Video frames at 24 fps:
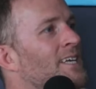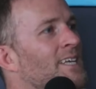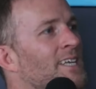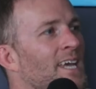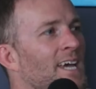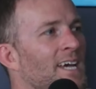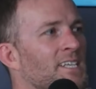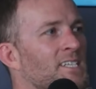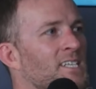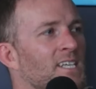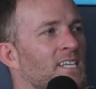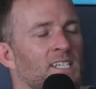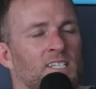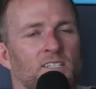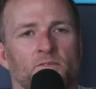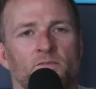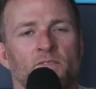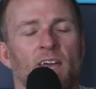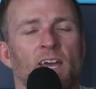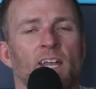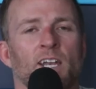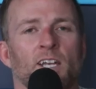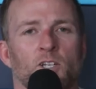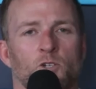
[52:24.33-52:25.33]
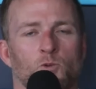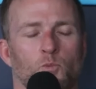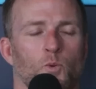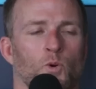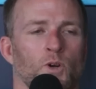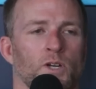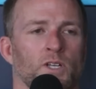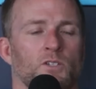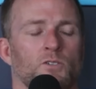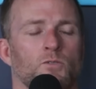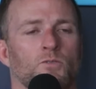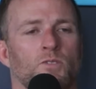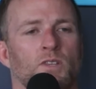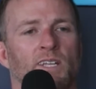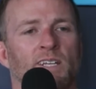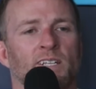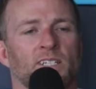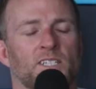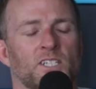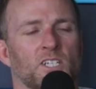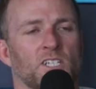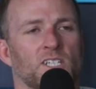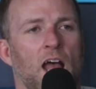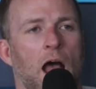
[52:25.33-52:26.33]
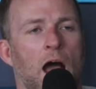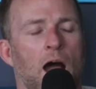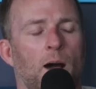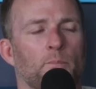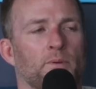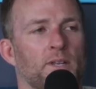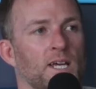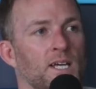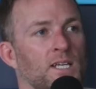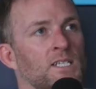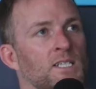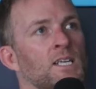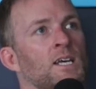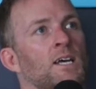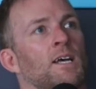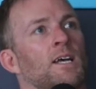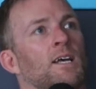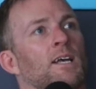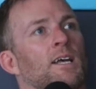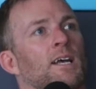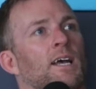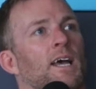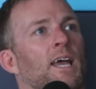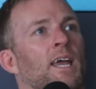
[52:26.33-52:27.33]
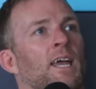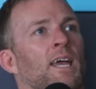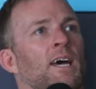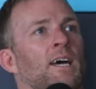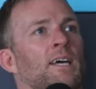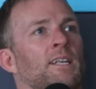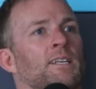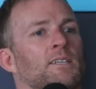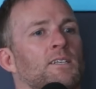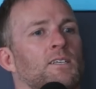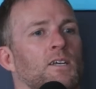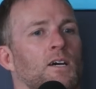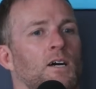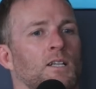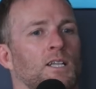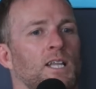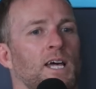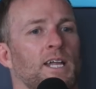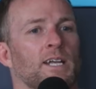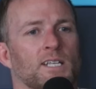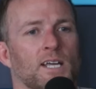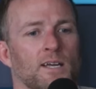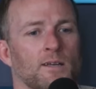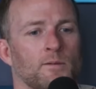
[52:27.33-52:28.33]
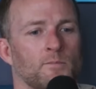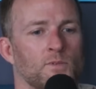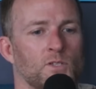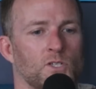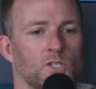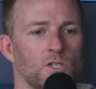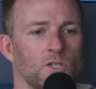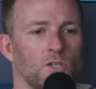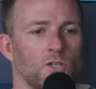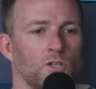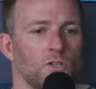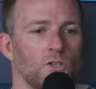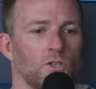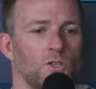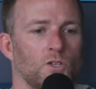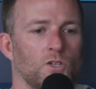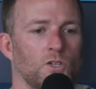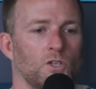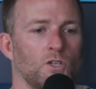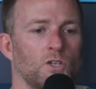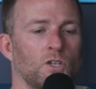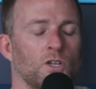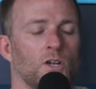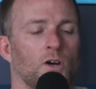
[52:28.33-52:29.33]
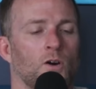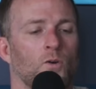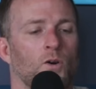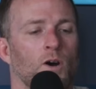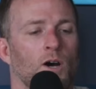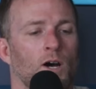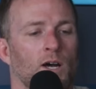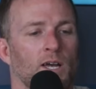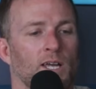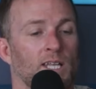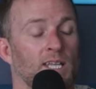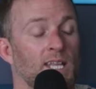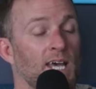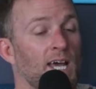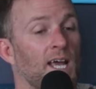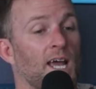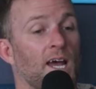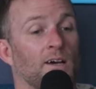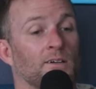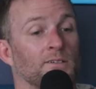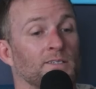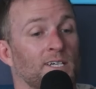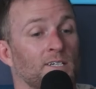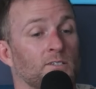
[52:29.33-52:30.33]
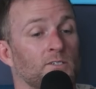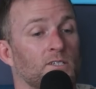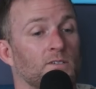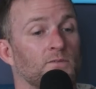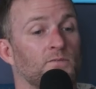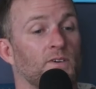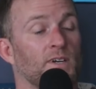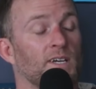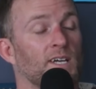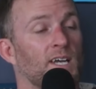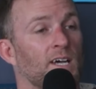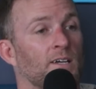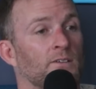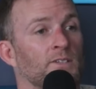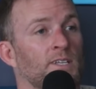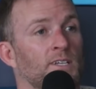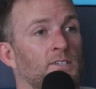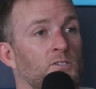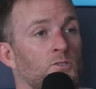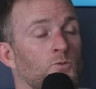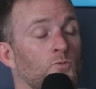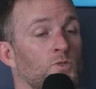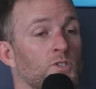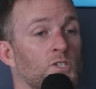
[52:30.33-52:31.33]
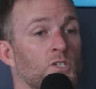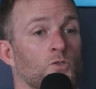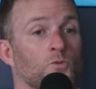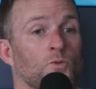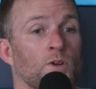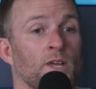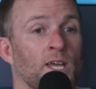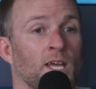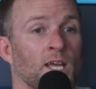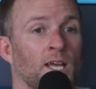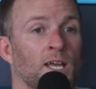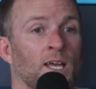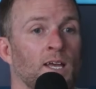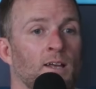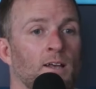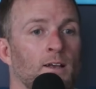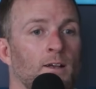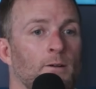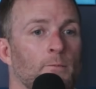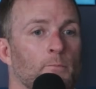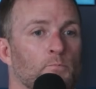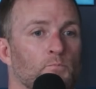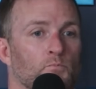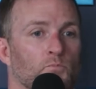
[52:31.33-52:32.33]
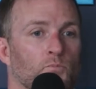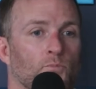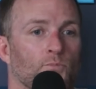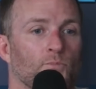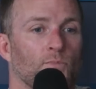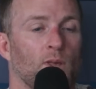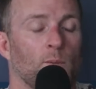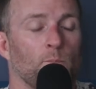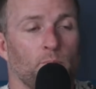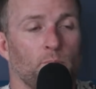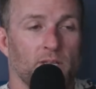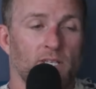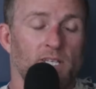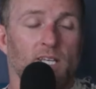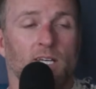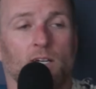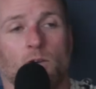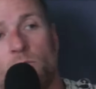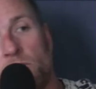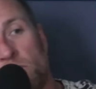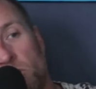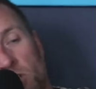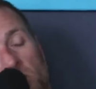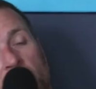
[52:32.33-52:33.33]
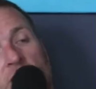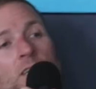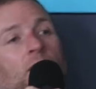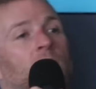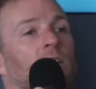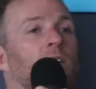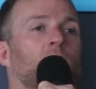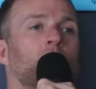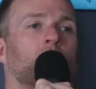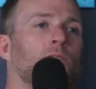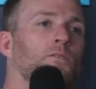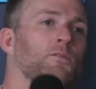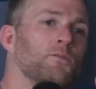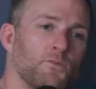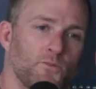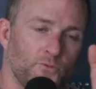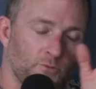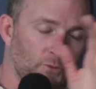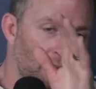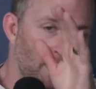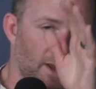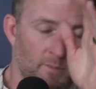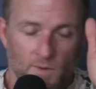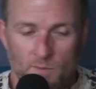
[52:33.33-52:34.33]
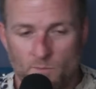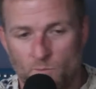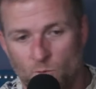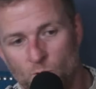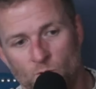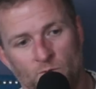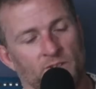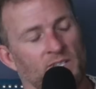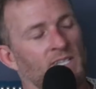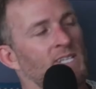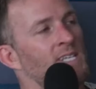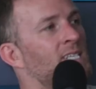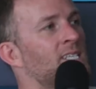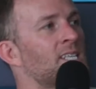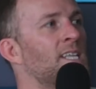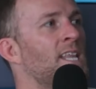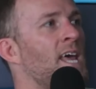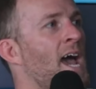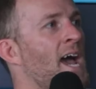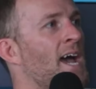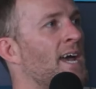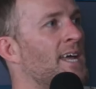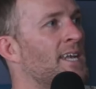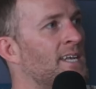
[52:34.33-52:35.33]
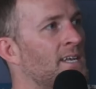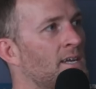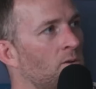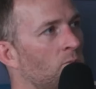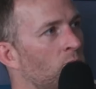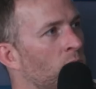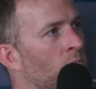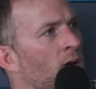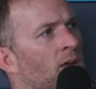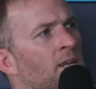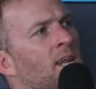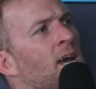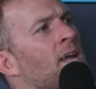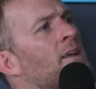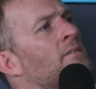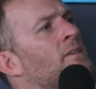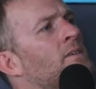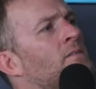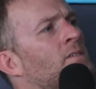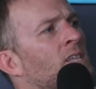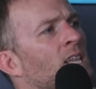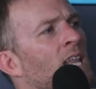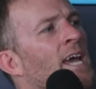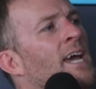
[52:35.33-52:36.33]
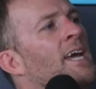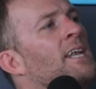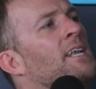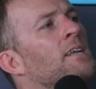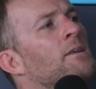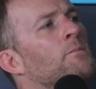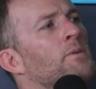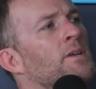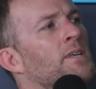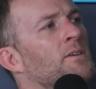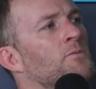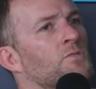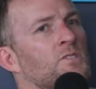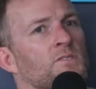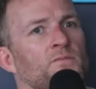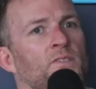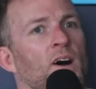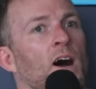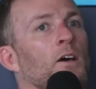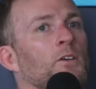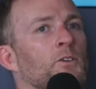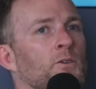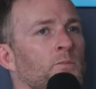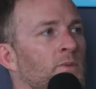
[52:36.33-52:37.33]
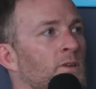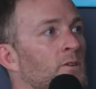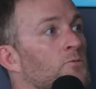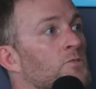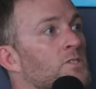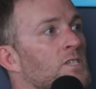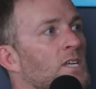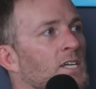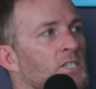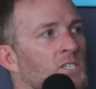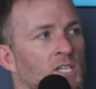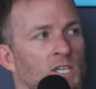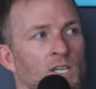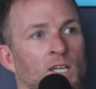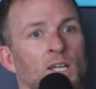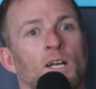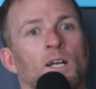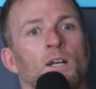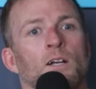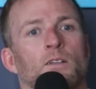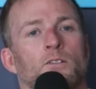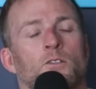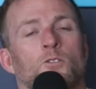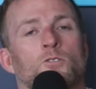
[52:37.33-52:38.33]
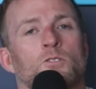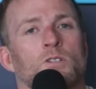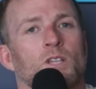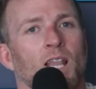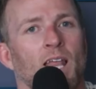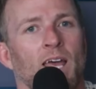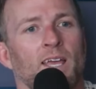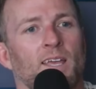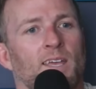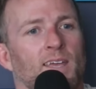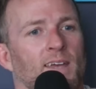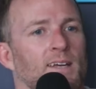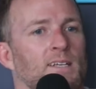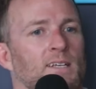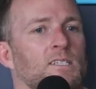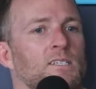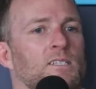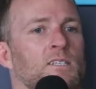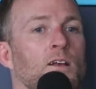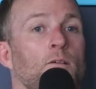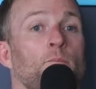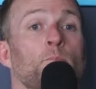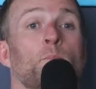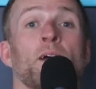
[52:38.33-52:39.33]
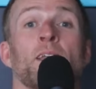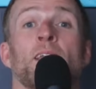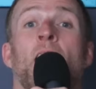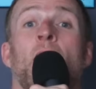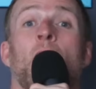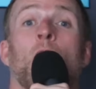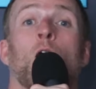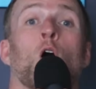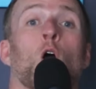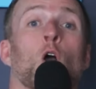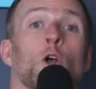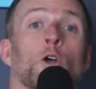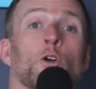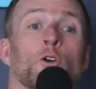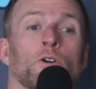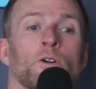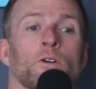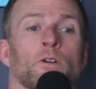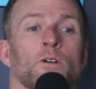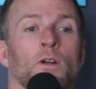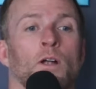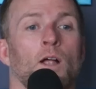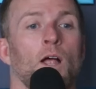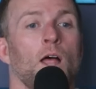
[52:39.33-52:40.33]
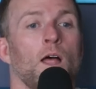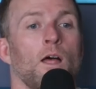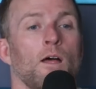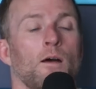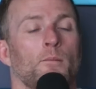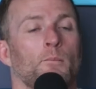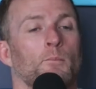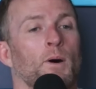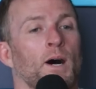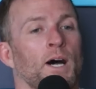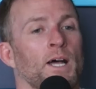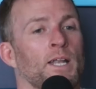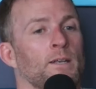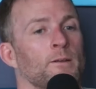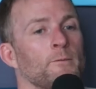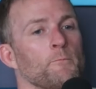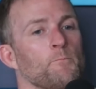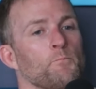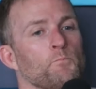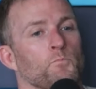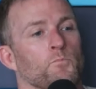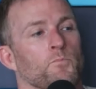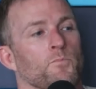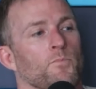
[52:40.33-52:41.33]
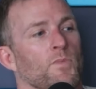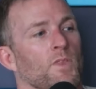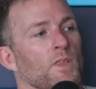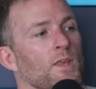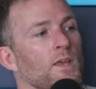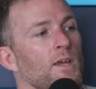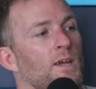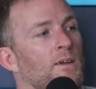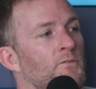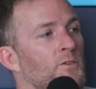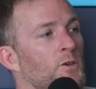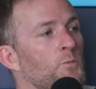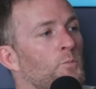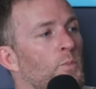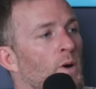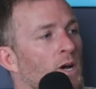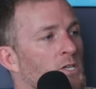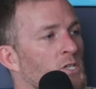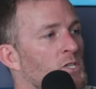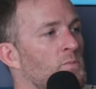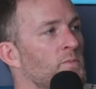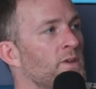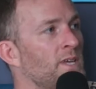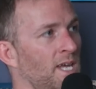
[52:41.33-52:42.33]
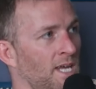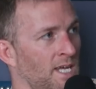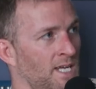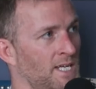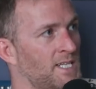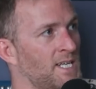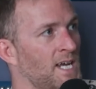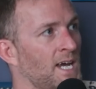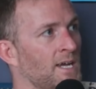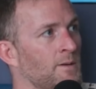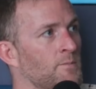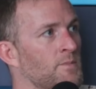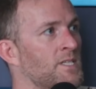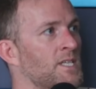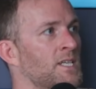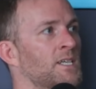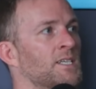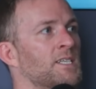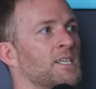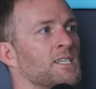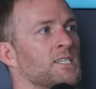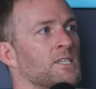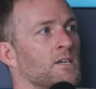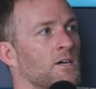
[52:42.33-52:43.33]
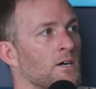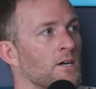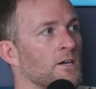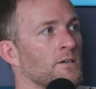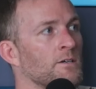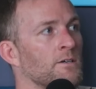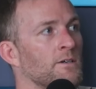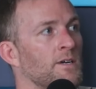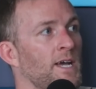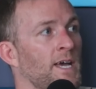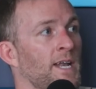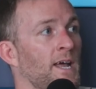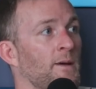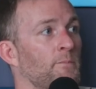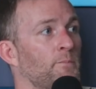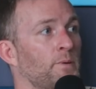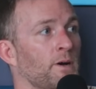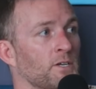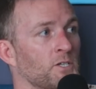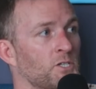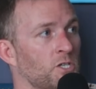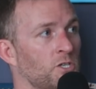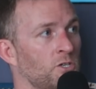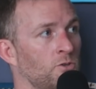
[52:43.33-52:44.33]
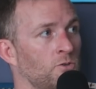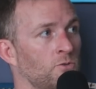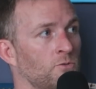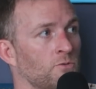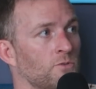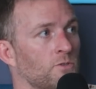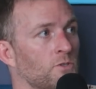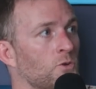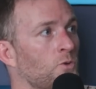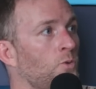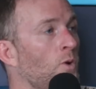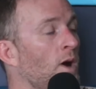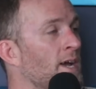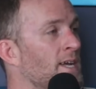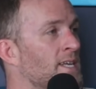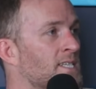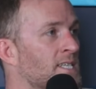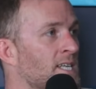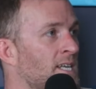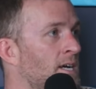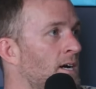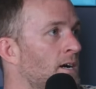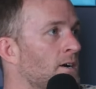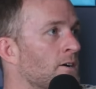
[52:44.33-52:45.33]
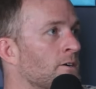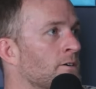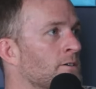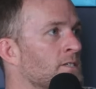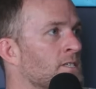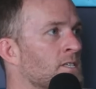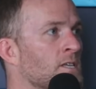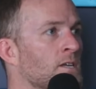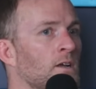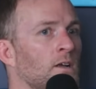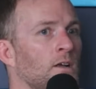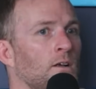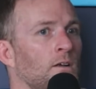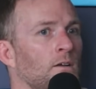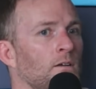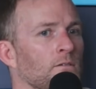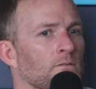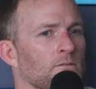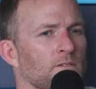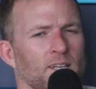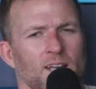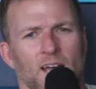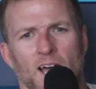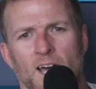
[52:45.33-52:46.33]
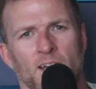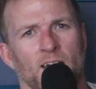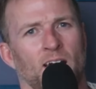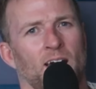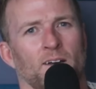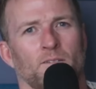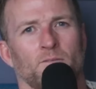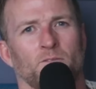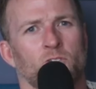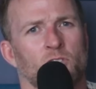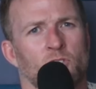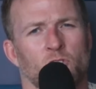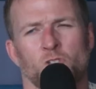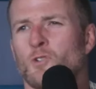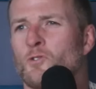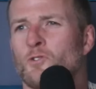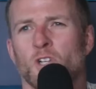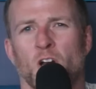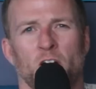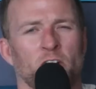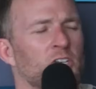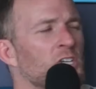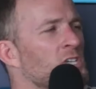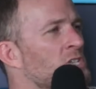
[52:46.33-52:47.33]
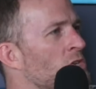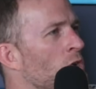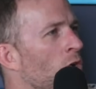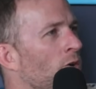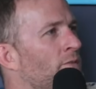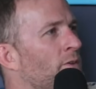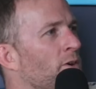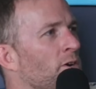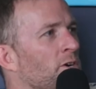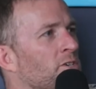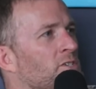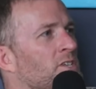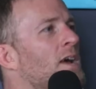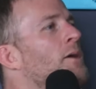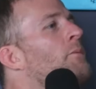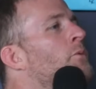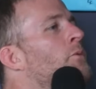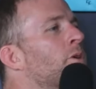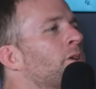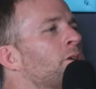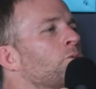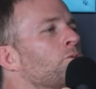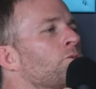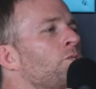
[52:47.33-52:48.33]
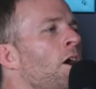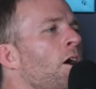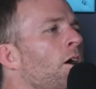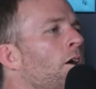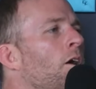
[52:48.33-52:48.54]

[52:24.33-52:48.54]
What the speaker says: Yeah. It's a vantage point. So things just optics. And a lot of times, in that Kyle Nelson fight, Kyle Nelson would swing and Padilla would just like frame and move and this and that. And it might not have even landed, but it was volume and it was touching. There's leg kicks. Stuff might not hurt, but if you punch me 8 times and it doesn't hurt, and I punch you twice and it hurts, like, how do judges know if it hurts? We don't know.